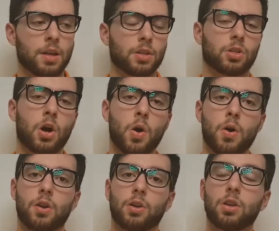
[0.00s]

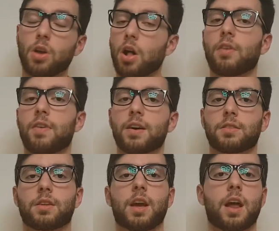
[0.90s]
So not all of
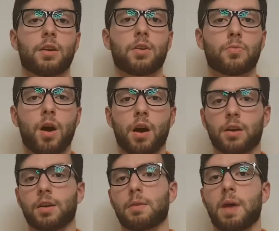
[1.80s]
us can rock
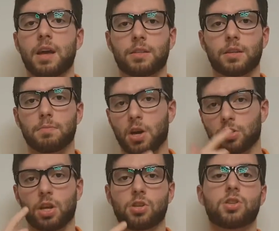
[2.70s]
an amazing
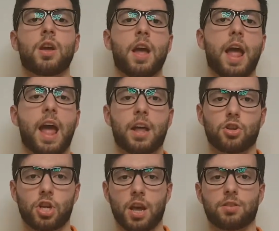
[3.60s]
mustache and
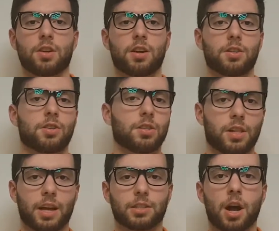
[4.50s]
chest hair just
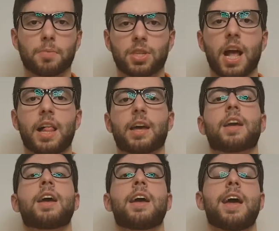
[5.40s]
like Tom
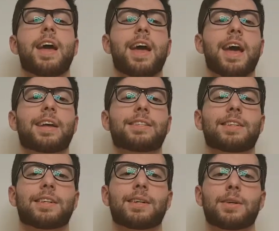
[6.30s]
Selleck, and
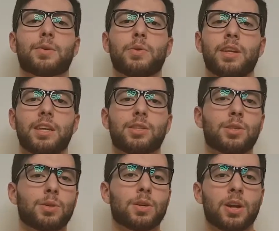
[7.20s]
we need
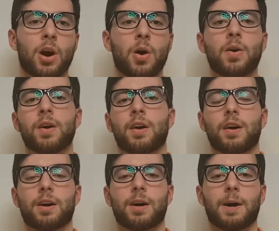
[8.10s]
to do
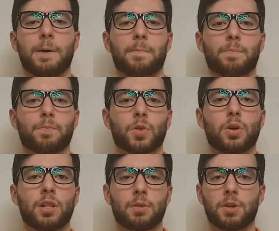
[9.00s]
a
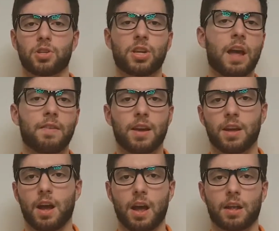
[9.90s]
little bit of
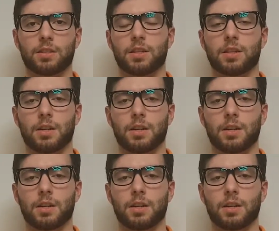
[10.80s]
shaving and